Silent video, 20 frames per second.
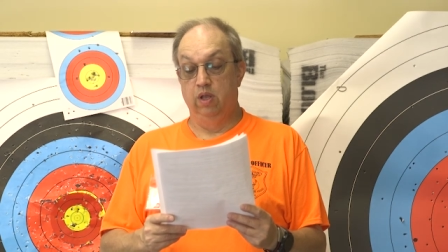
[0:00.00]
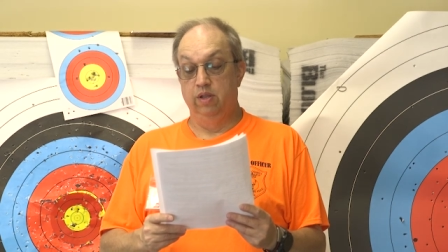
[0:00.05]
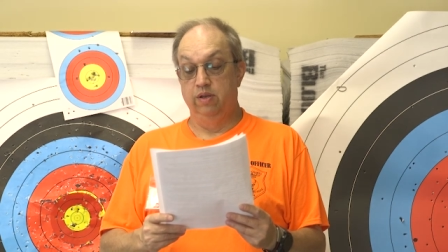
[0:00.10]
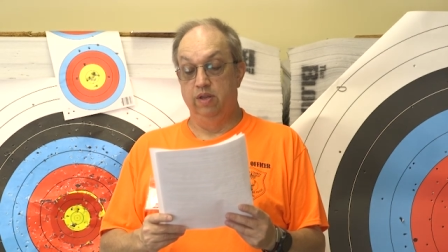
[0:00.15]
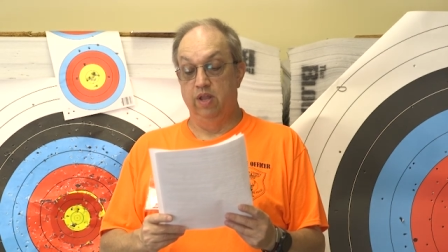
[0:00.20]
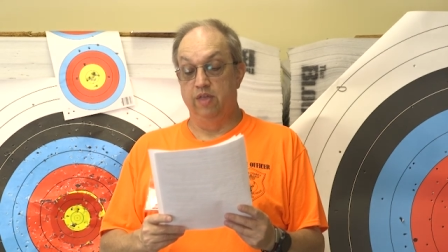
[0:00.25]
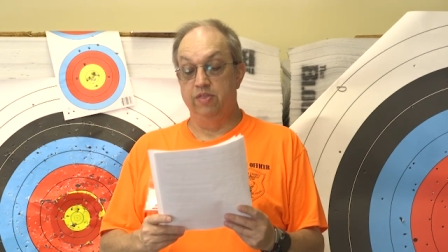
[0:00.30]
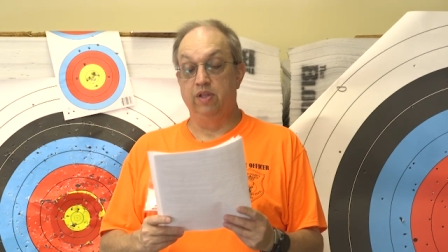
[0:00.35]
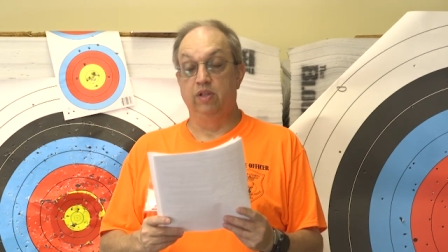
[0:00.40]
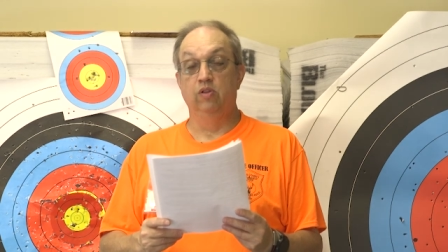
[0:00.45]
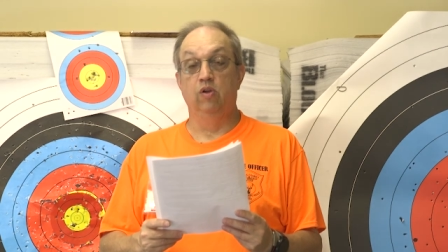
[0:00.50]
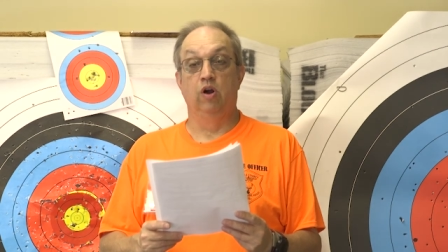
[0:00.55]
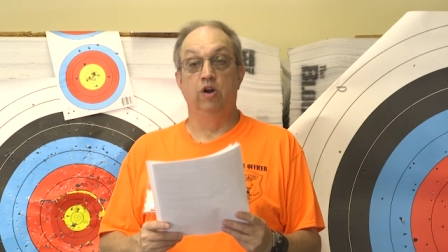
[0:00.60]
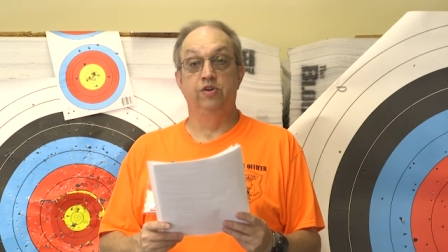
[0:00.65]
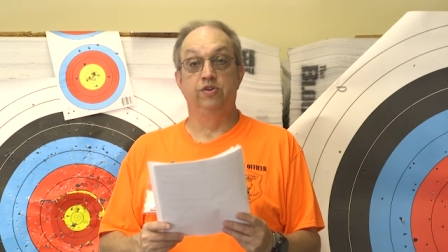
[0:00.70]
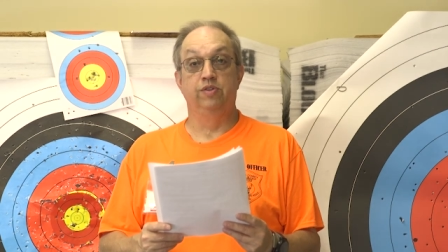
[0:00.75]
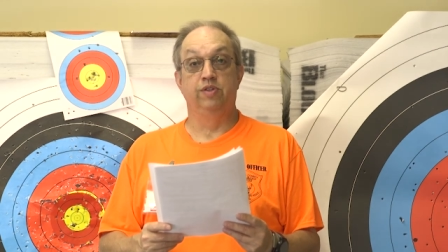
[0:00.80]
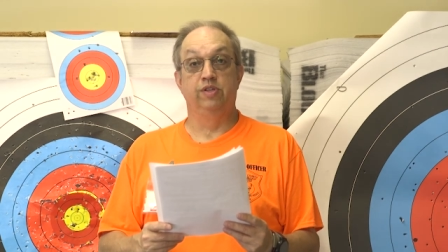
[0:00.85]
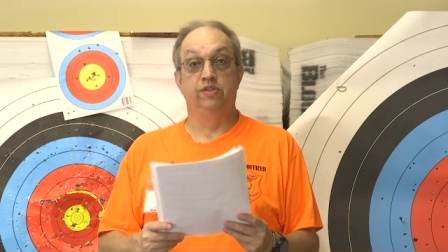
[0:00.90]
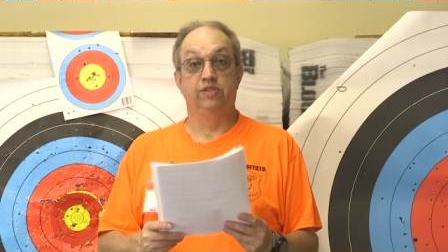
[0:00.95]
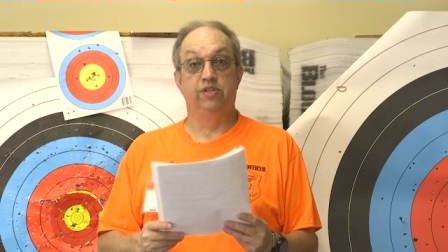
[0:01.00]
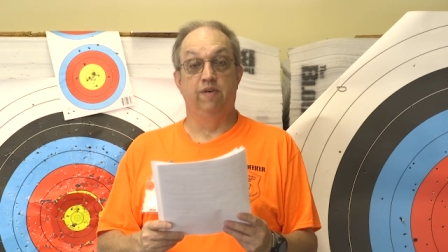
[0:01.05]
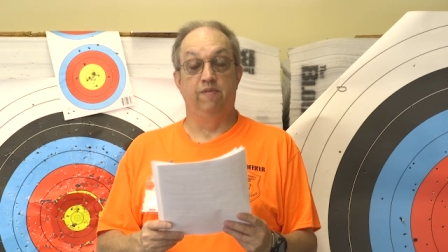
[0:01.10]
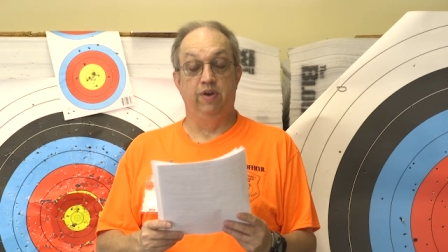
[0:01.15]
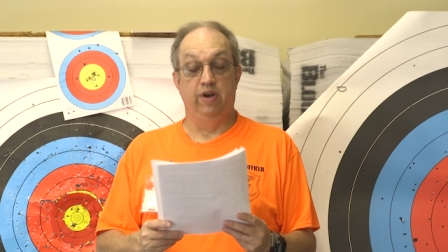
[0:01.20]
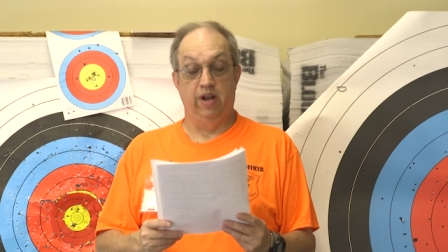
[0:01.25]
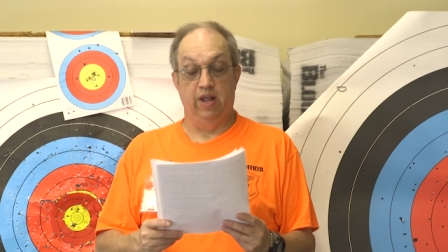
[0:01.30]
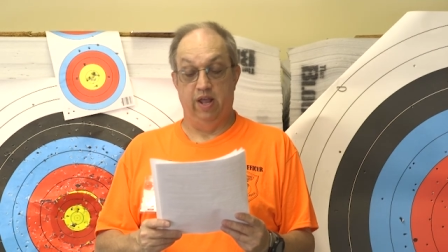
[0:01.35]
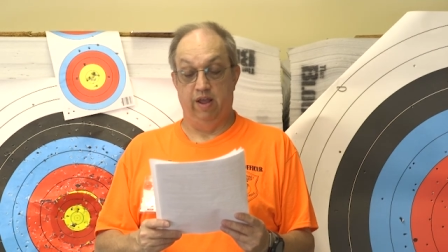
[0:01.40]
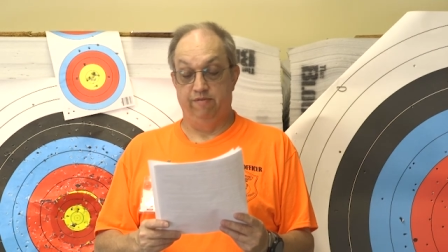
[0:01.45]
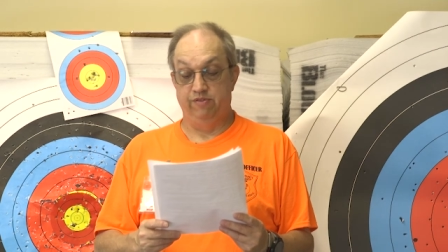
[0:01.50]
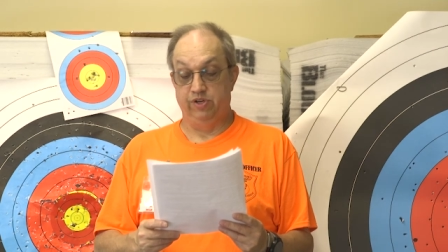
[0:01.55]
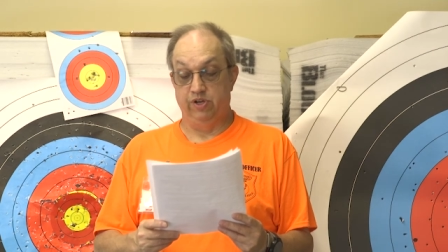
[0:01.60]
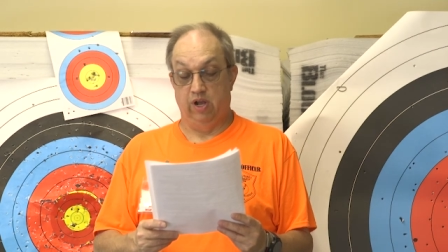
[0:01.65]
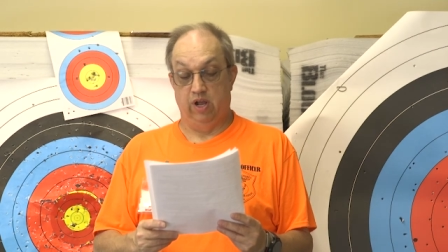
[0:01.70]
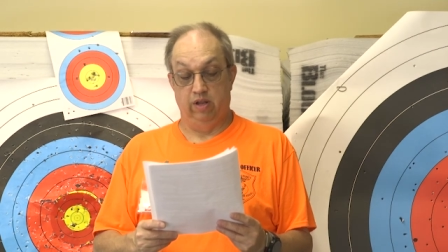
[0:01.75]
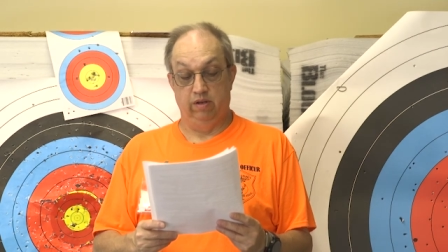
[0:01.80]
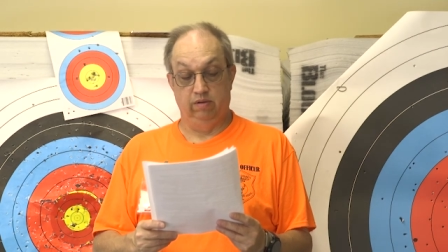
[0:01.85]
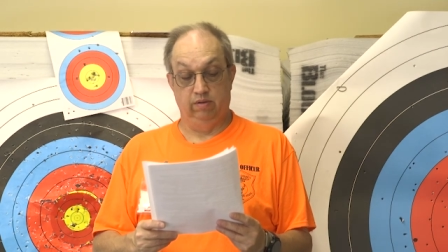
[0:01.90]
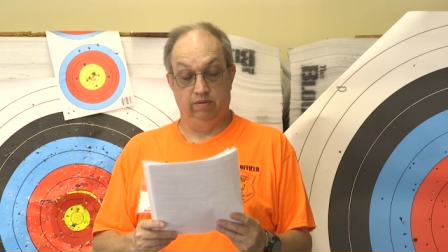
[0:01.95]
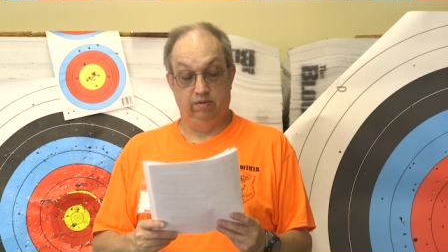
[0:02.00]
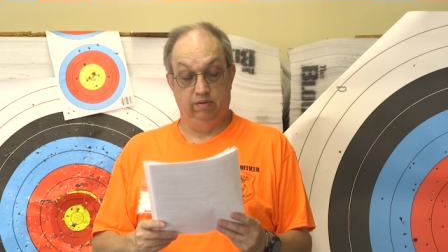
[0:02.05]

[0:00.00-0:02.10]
nothing larger than seven and a half shot.